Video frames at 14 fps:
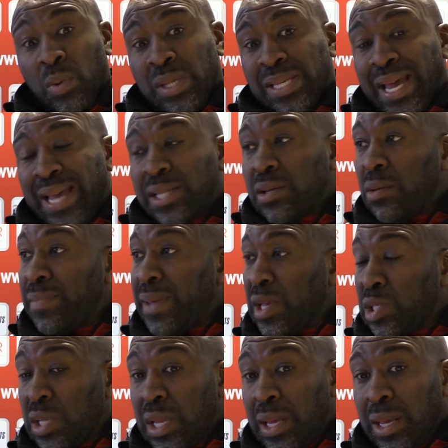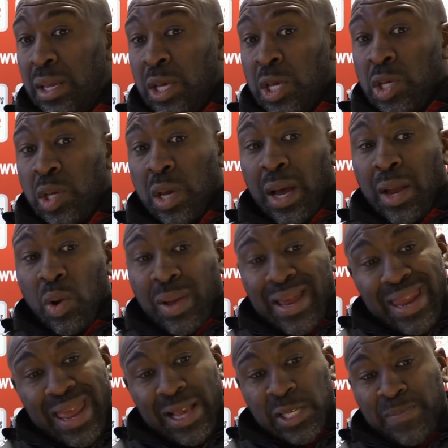I would say so, because of you got to look at
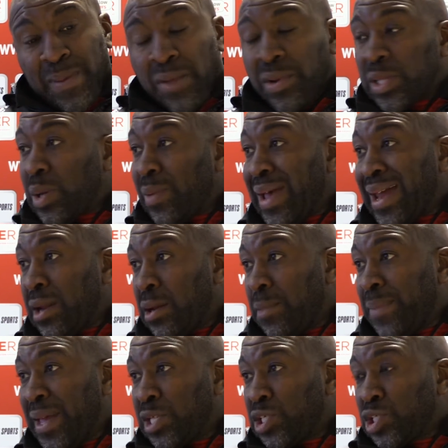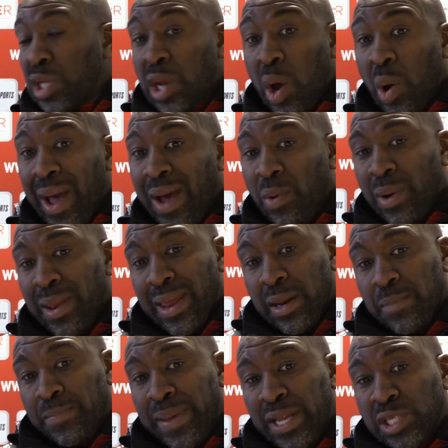the experience that we had on the pitch, the know-how we had
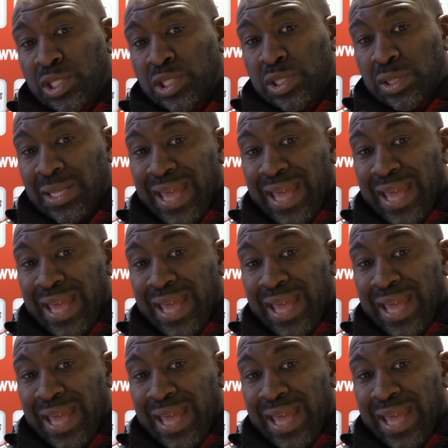on the pitch,